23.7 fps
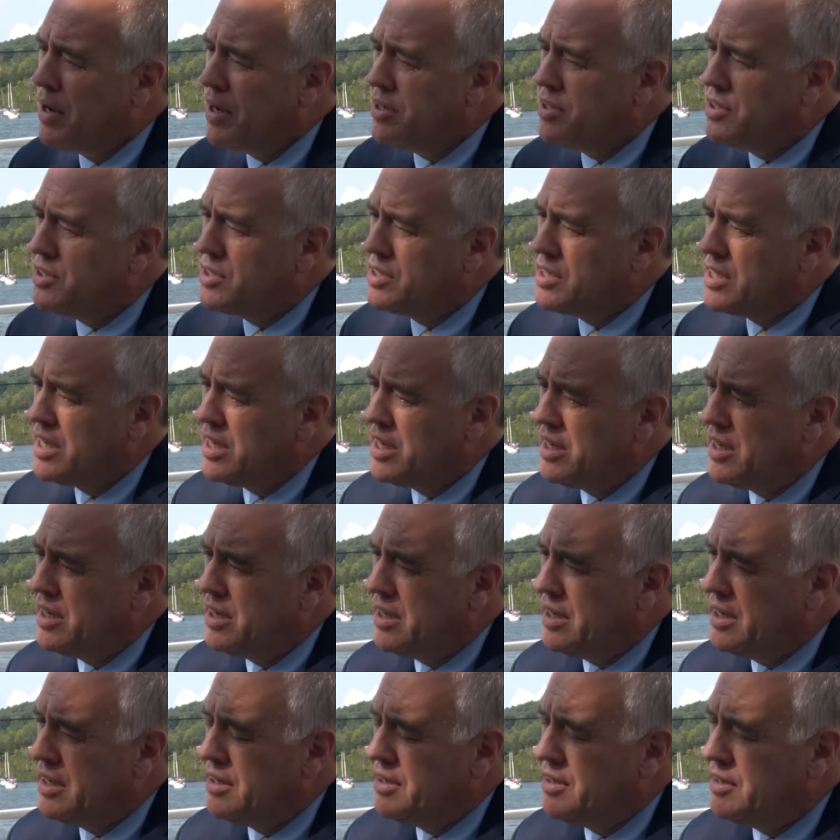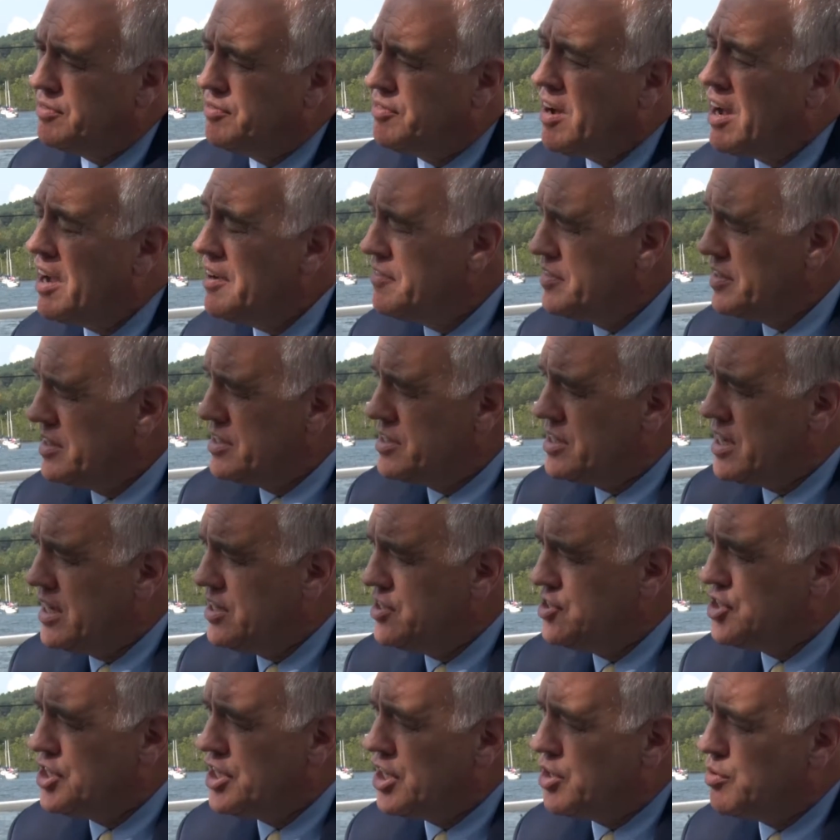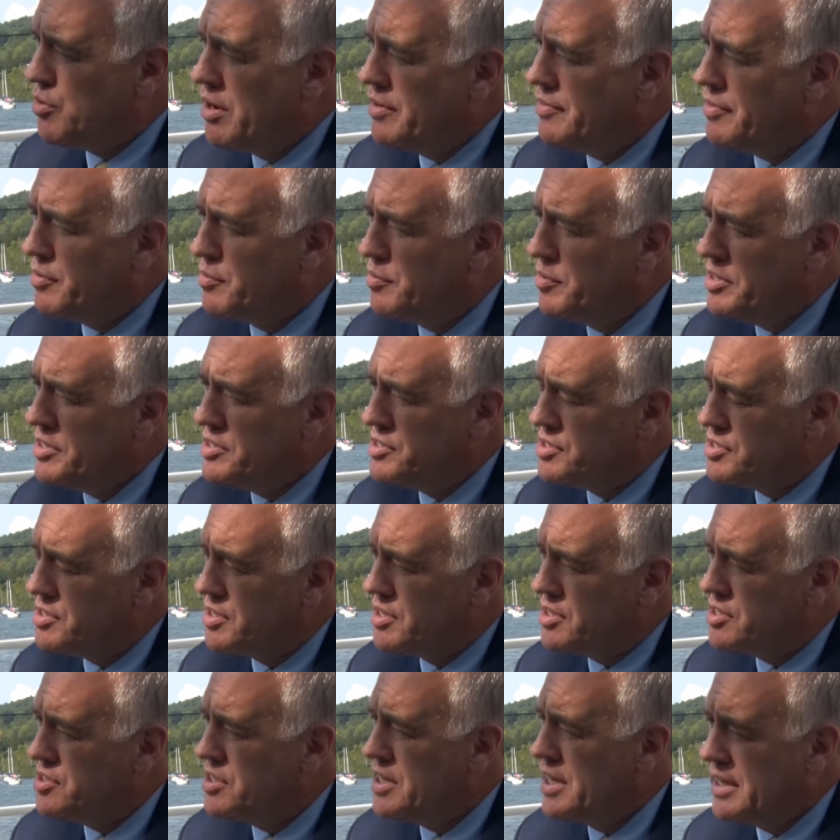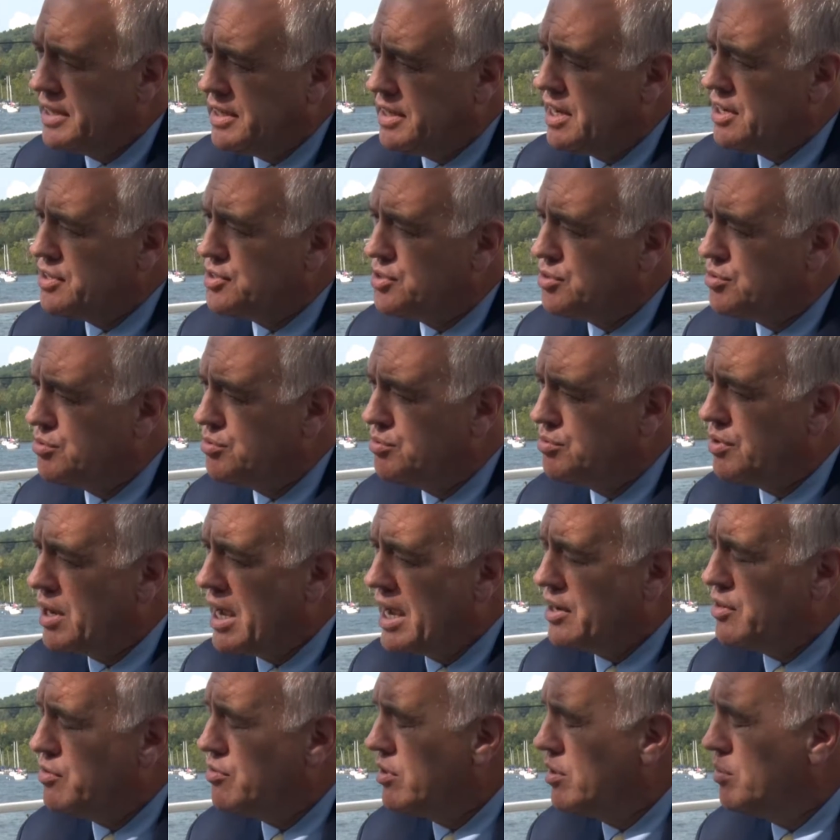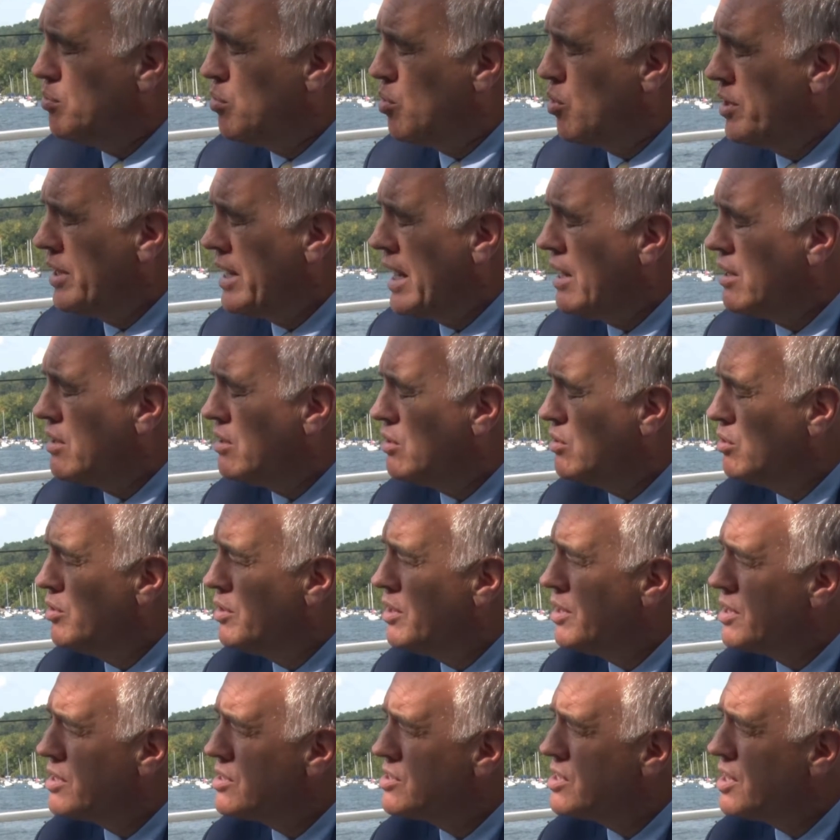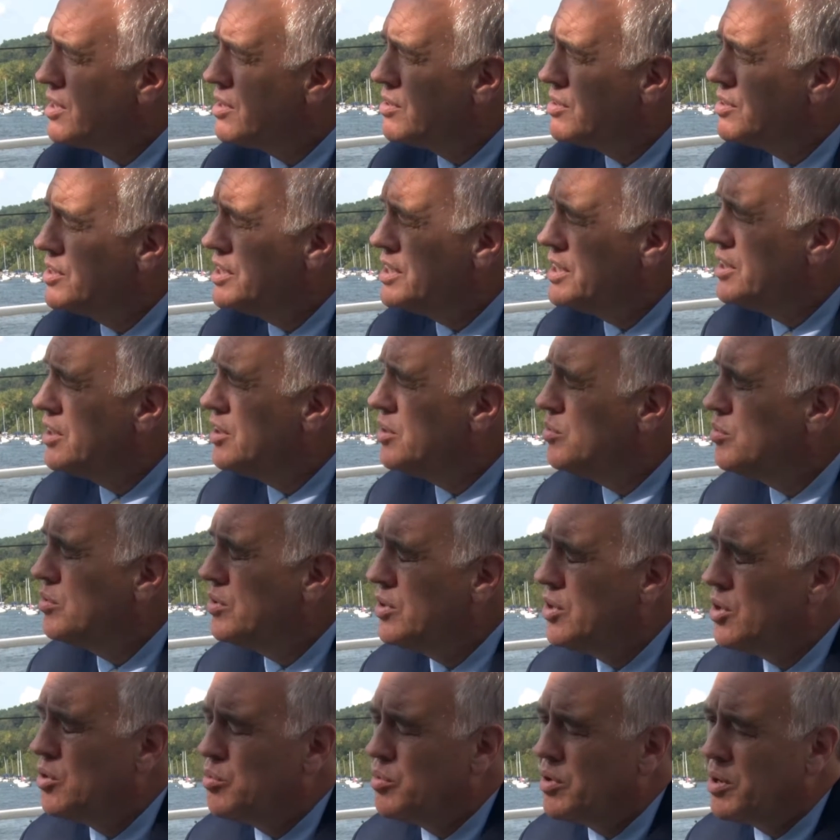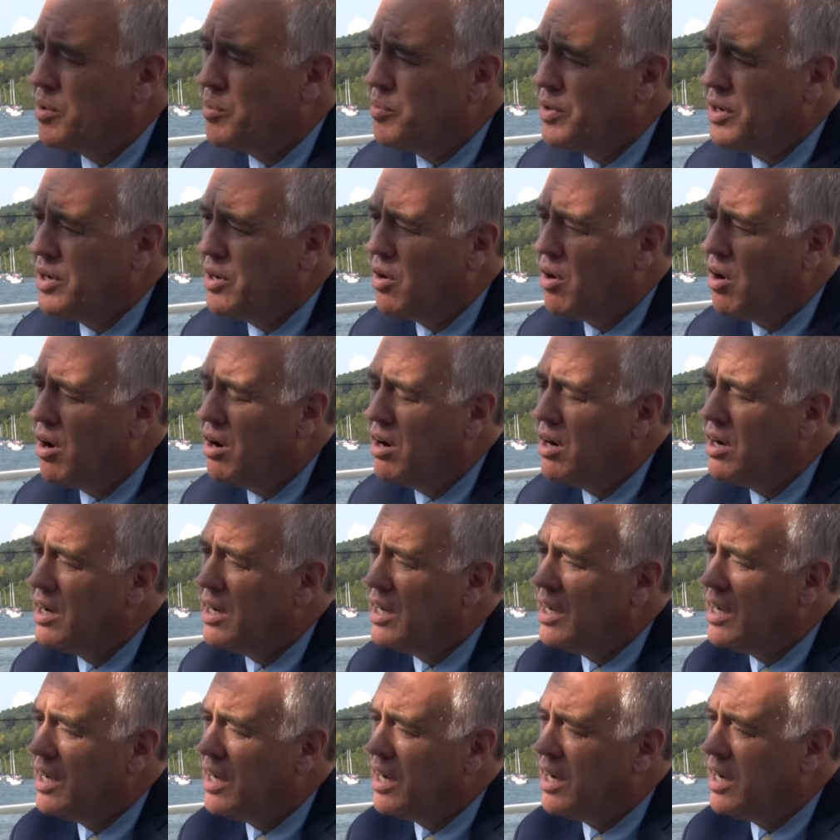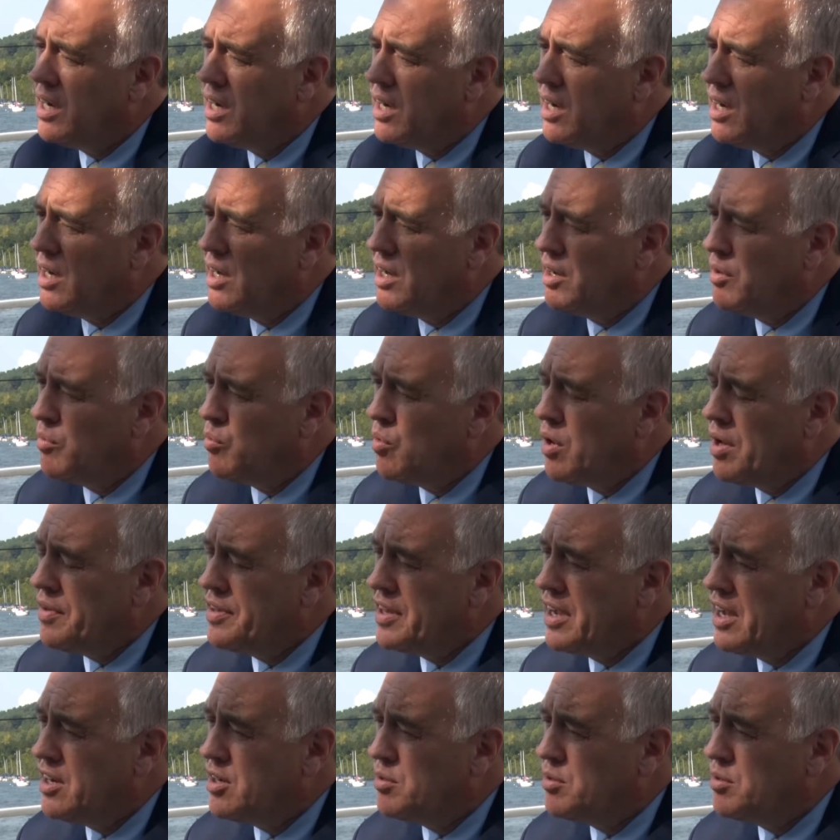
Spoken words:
But in 5 of the 10 geographic regions of the state, and as you accurately point out, including the southern tier, you know, where we are, while the